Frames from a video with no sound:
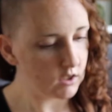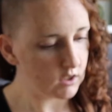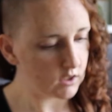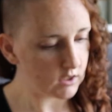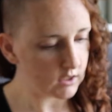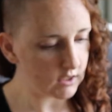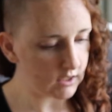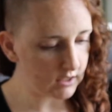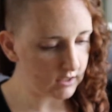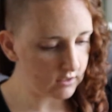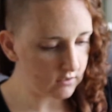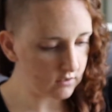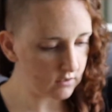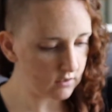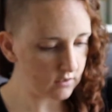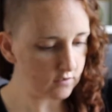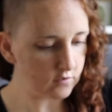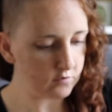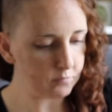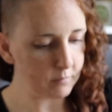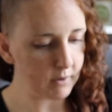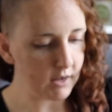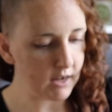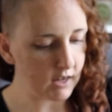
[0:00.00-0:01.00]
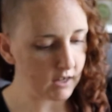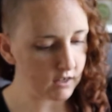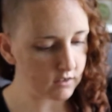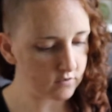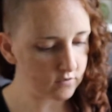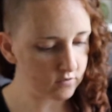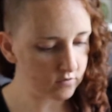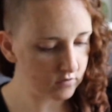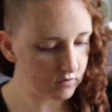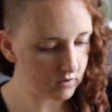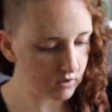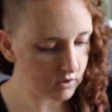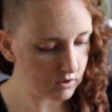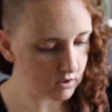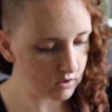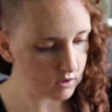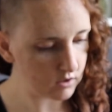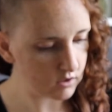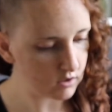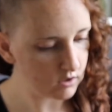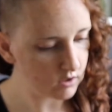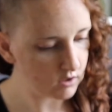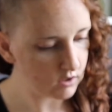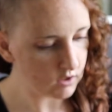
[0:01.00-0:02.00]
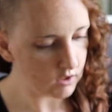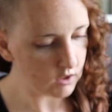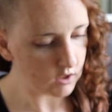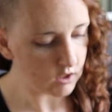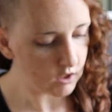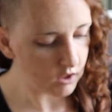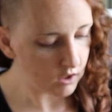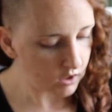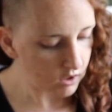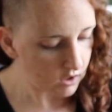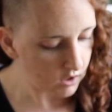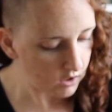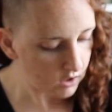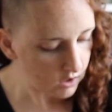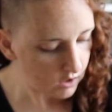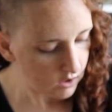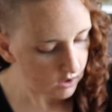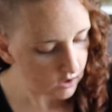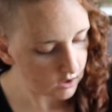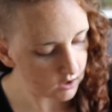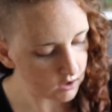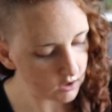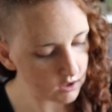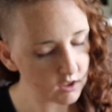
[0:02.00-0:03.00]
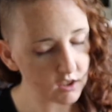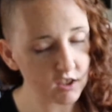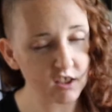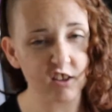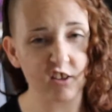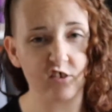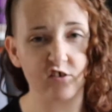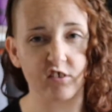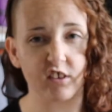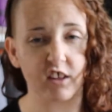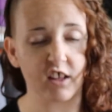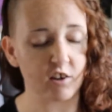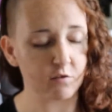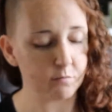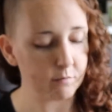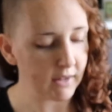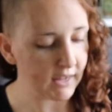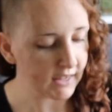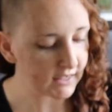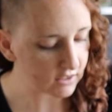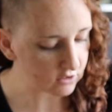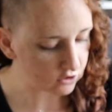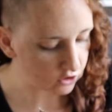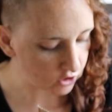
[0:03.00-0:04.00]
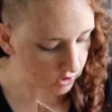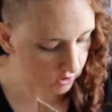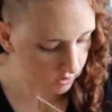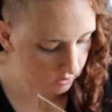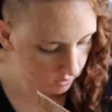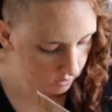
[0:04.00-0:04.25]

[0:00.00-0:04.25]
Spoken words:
get into this box. There's a lot of packaging.